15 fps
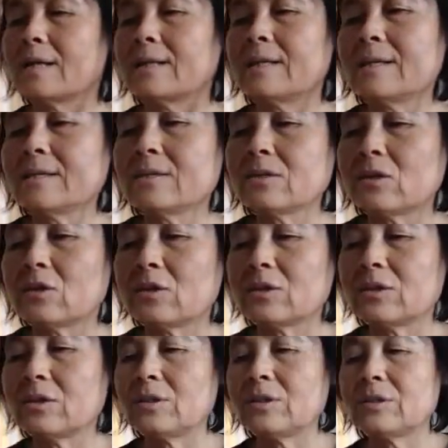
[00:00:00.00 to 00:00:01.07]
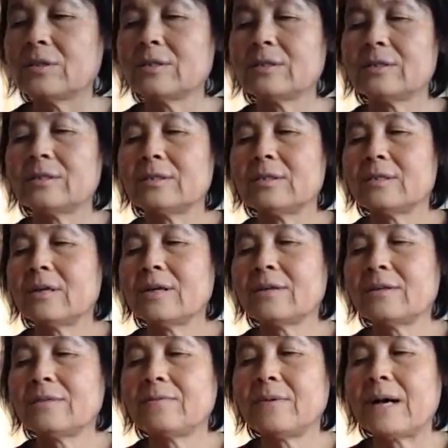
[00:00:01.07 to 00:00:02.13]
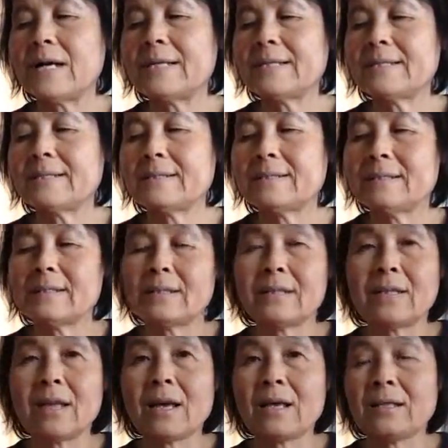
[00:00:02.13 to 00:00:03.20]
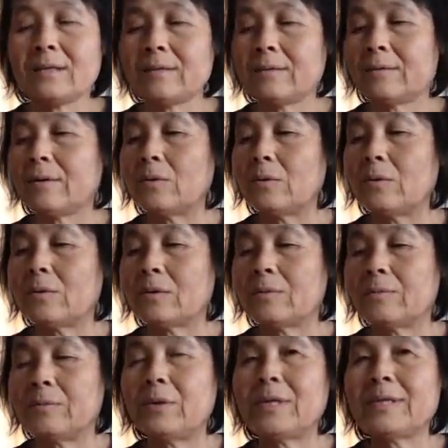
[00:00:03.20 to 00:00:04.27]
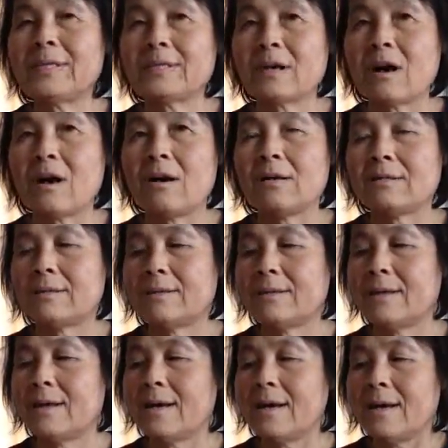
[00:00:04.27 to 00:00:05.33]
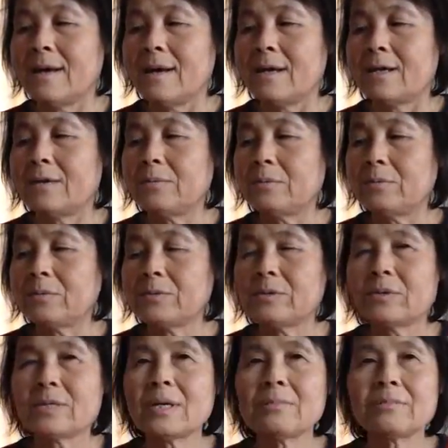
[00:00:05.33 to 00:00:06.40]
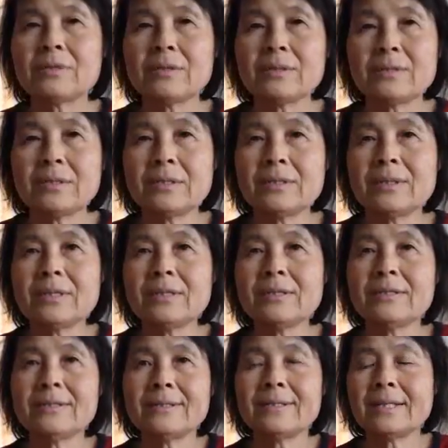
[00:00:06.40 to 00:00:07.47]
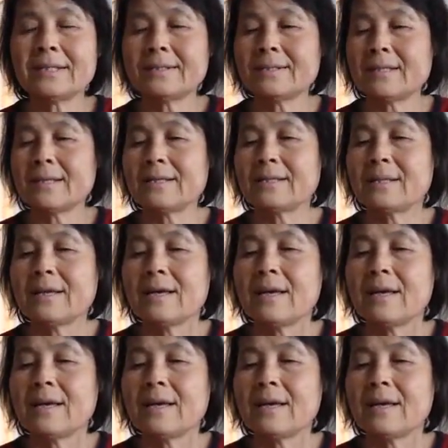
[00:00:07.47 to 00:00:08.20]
These are the sacrifices that uh, please God. Hebrews chapter 13, 16.